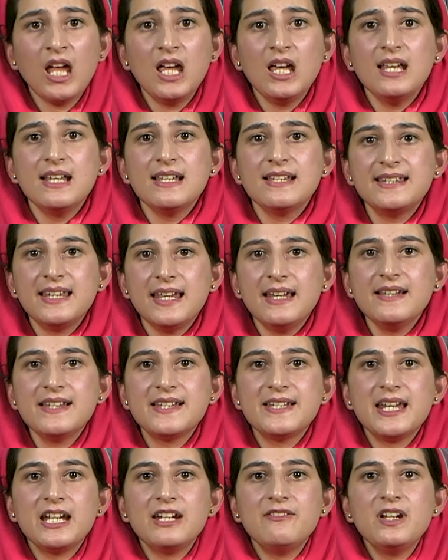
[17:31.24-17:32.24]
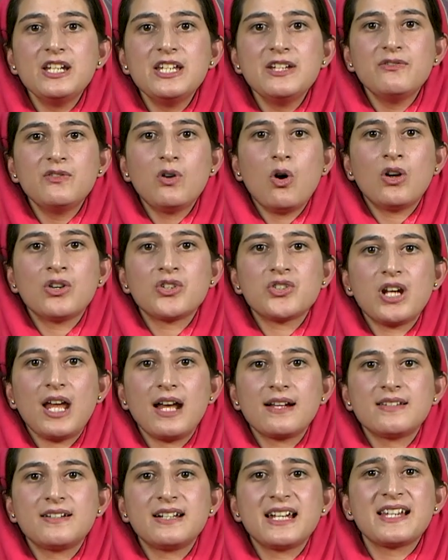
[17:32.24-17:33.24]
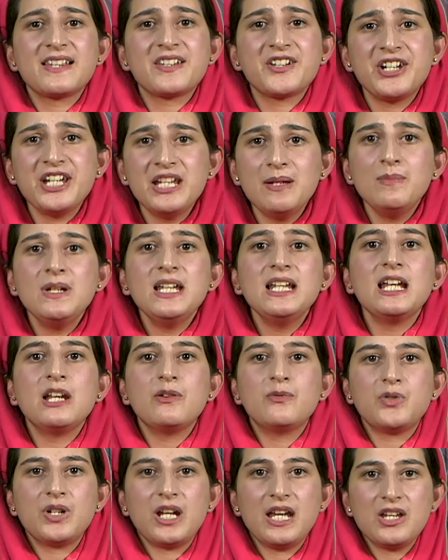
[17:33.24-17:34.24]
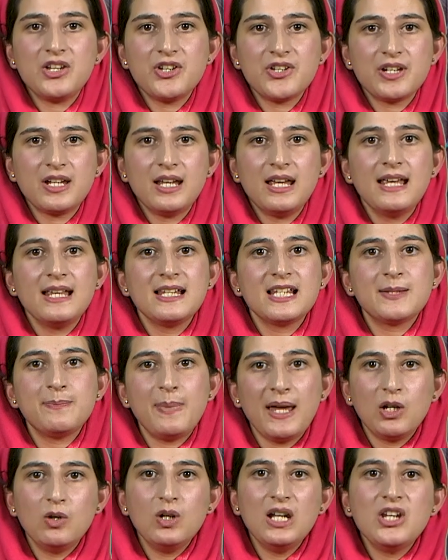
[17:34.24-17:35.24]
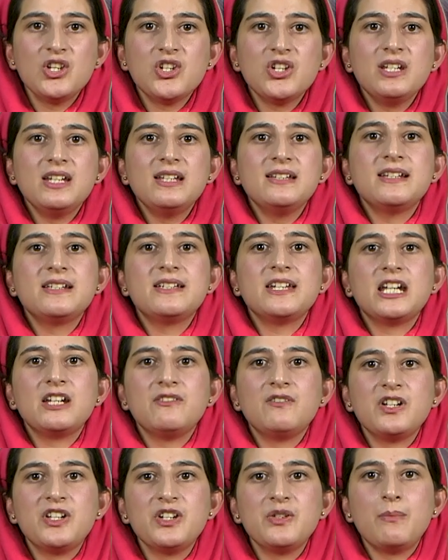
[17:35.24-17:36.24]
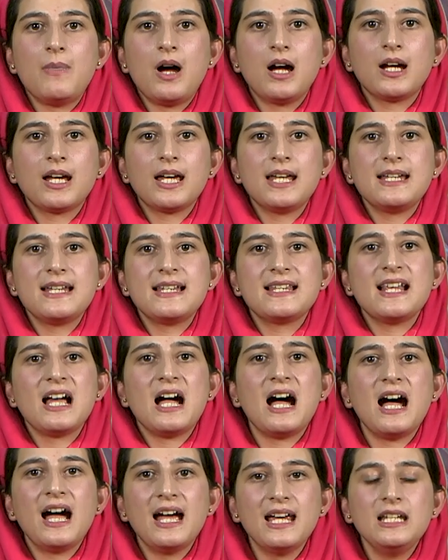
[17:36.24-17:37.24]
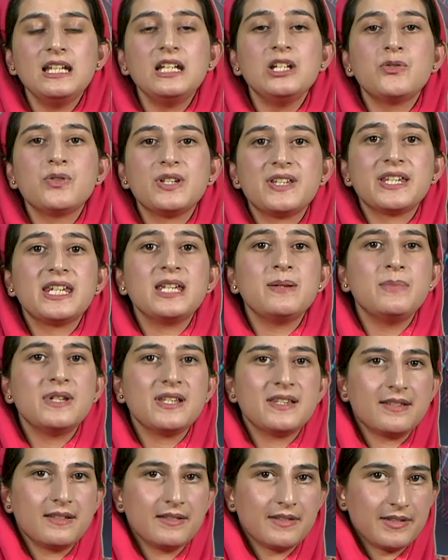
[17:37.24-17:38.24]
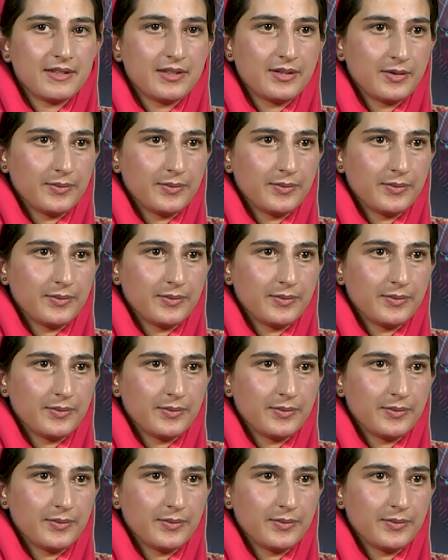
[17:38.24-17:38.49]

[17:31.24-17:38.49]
Since derivative contracts are extremely leveraged, speculation in the derivative market is a highly risky business.